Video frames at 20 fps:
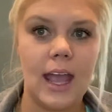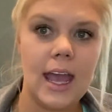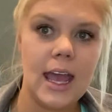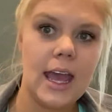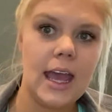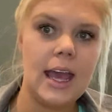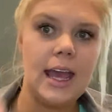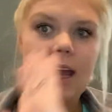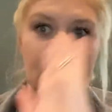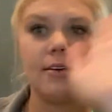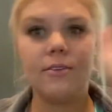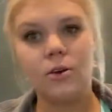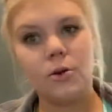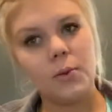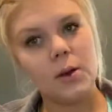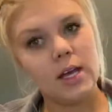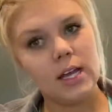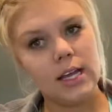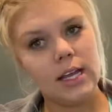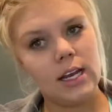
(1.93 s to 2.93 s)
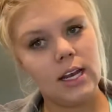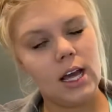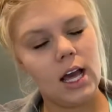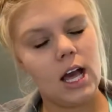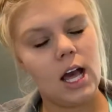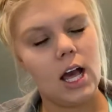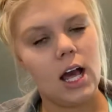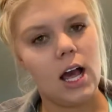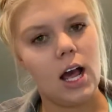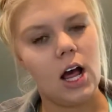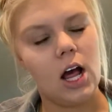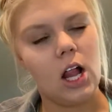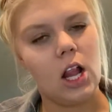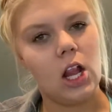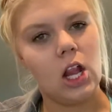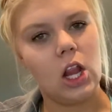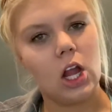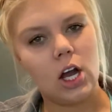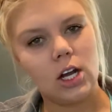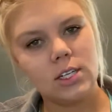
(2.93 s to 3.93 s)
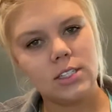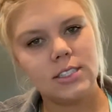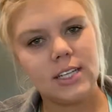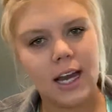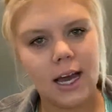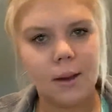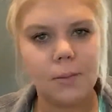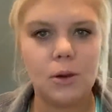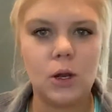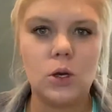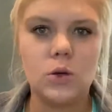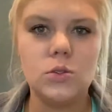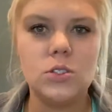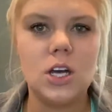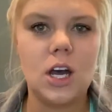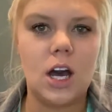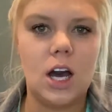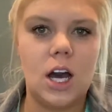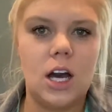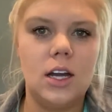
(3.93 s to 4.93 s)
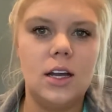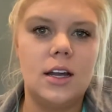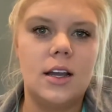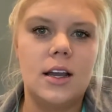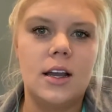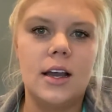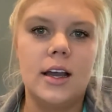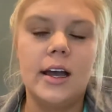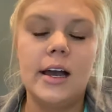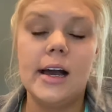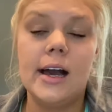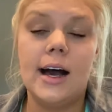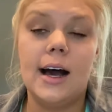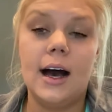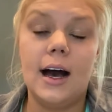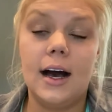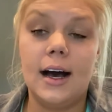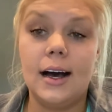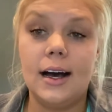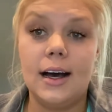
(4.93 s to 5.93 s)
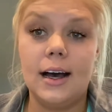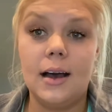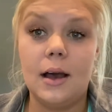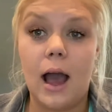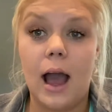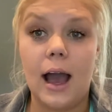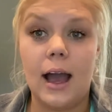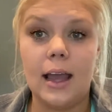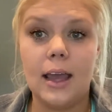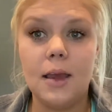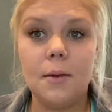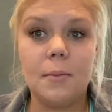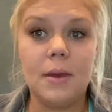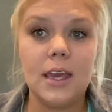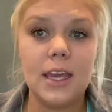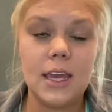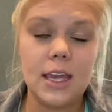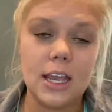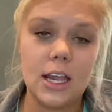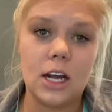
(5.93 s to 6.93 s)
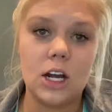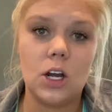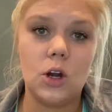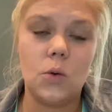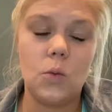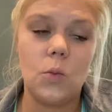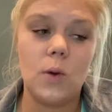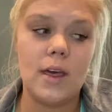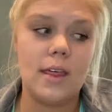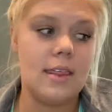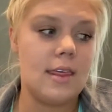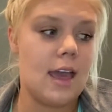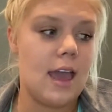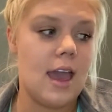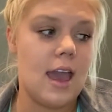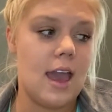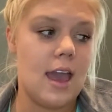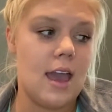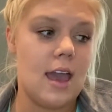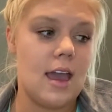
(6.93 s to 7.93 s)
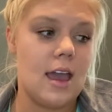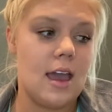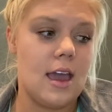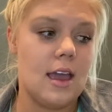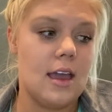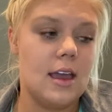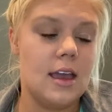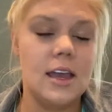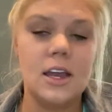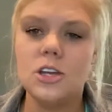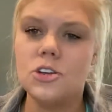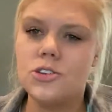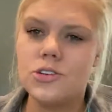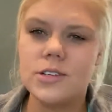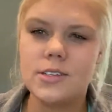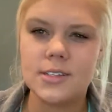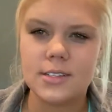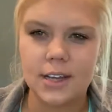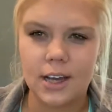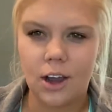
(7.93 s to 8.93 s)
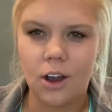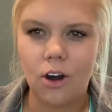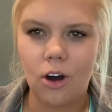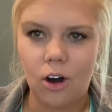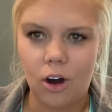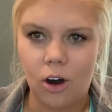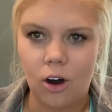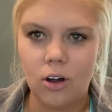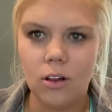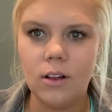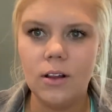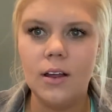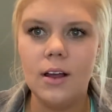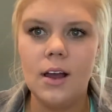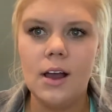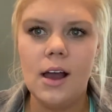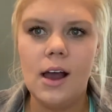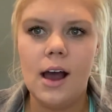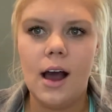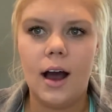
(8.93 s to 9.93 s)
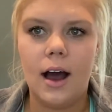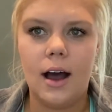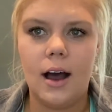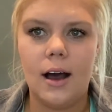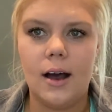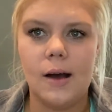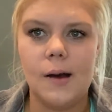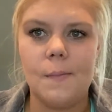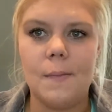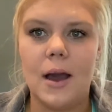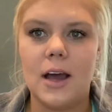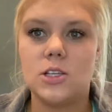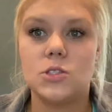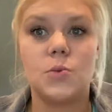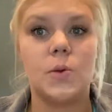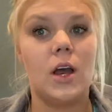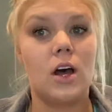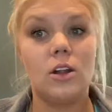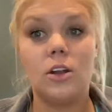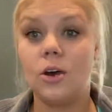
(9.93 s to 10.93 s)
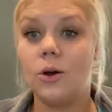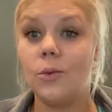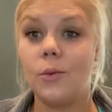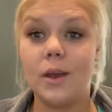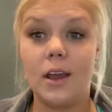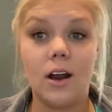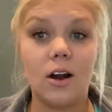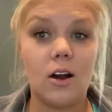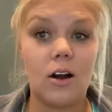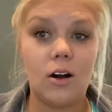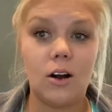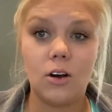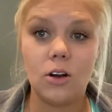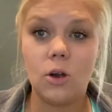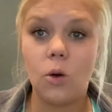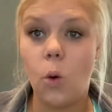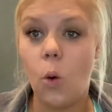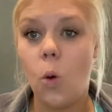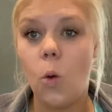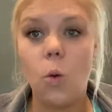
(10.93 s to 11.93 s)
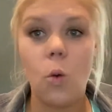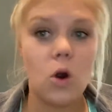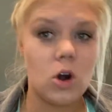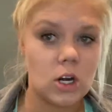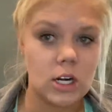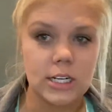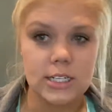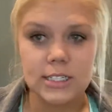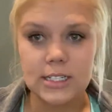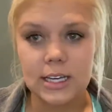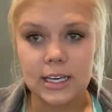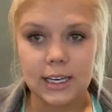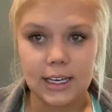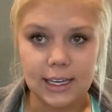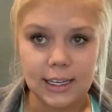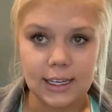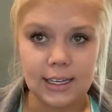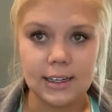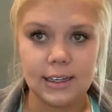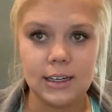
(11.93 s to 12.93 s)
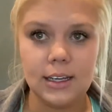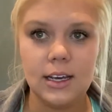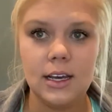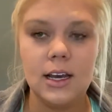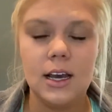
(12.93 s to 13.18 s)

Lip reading: Hey everyone, long time no talk. I am here with a interesting haul. As we all know, we are all quarantined,